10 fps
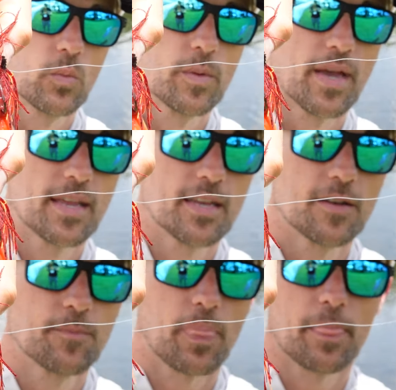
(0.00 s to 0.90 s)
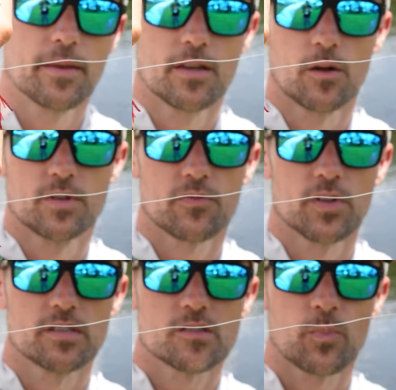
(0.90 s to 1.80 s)
We made it, you know,
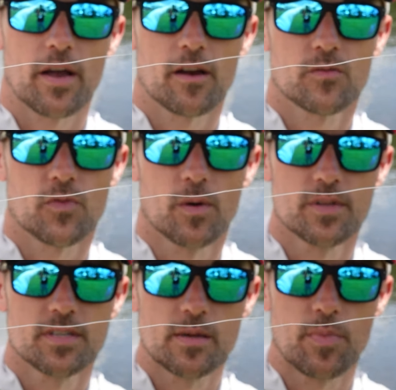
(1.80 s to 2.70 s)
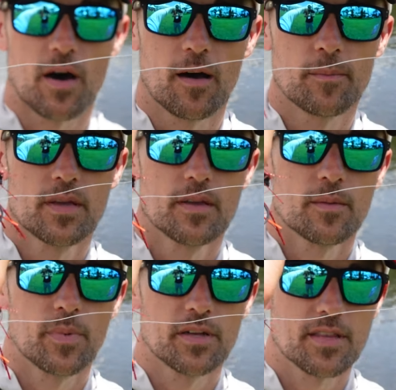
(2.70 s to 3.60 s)
definitely inspired from the D Bomb,
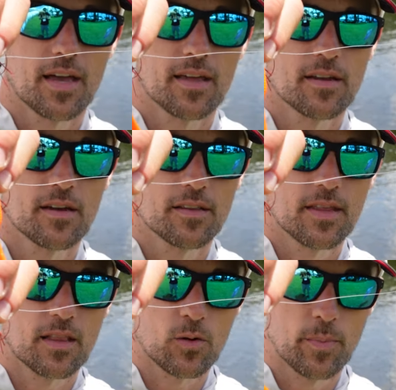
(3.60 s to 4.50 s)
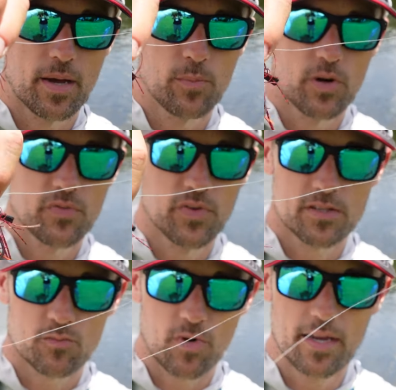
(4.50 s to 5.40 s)
but that, that little bad boy
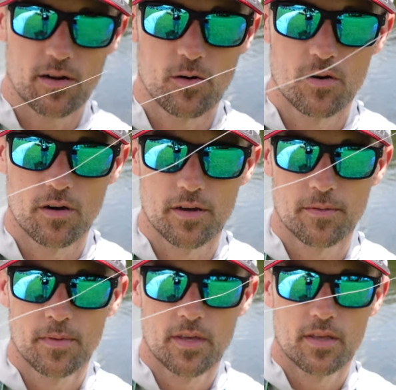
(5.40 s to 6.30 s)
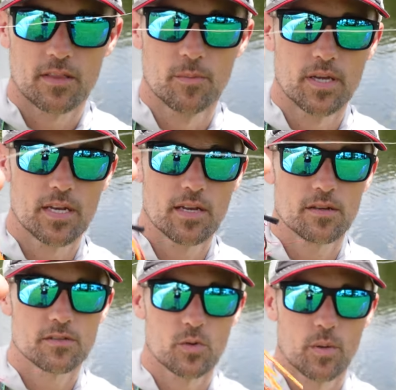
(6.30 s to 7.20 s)
fits right on the Mini
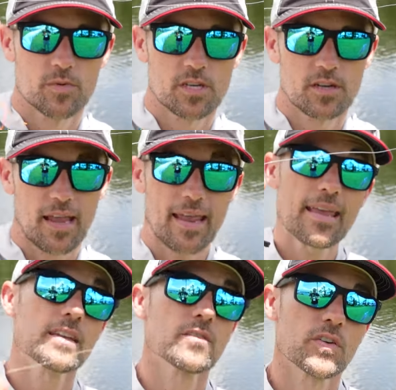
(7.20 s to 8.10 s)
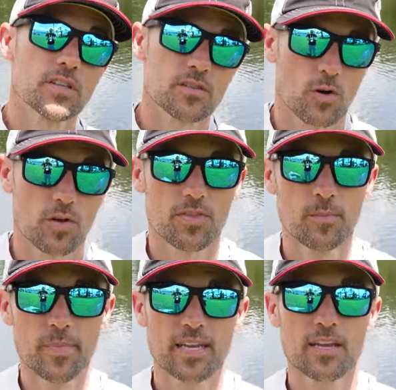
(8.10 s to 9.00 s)
Swim Jig, and it fits on
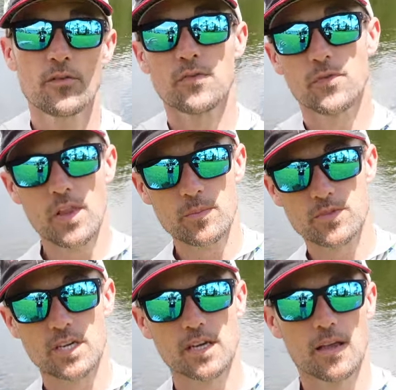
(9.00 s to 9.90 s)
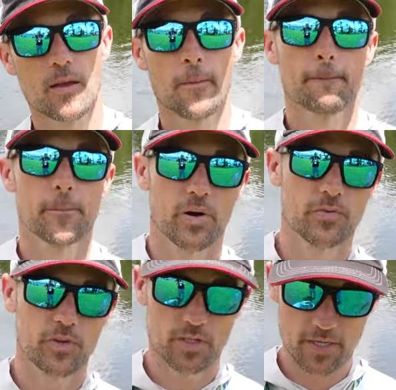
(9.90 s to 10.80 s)
the Mini Flip Jig
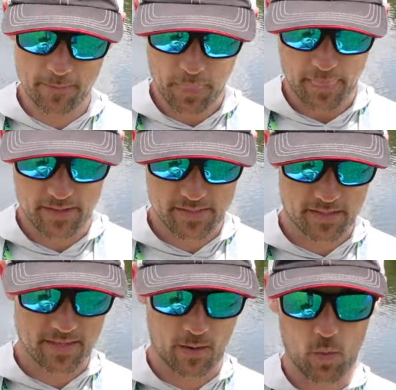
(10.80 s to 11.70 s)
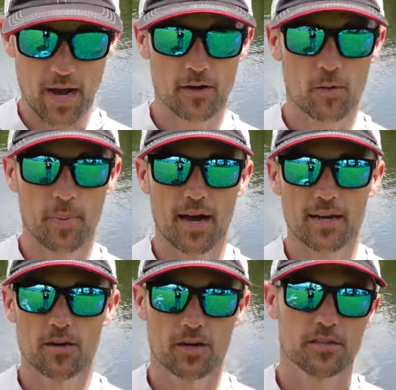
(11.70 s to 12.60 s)
perfectly. It's got that wider
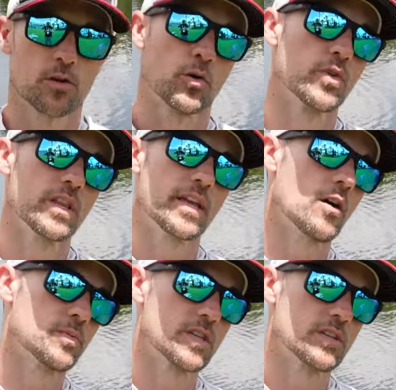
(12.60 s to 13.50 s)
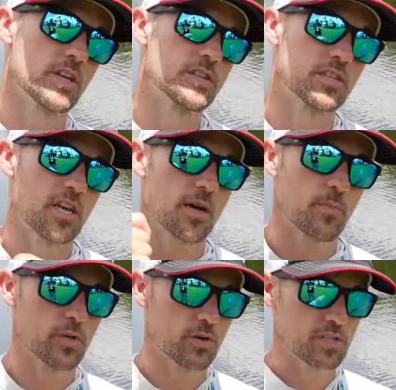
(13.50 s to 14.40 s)
body on it, so it really helps the jig
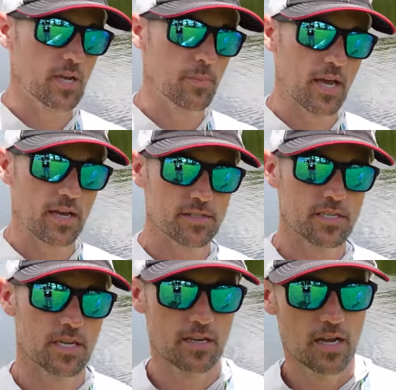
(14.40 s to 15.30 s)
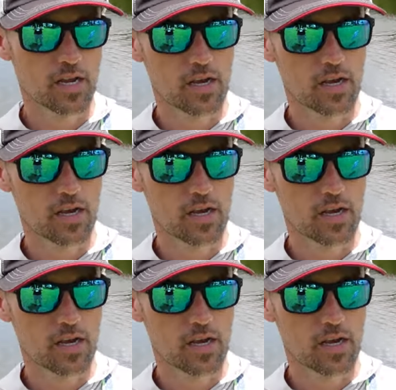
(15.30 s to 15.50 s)
skip when you're skip casting it.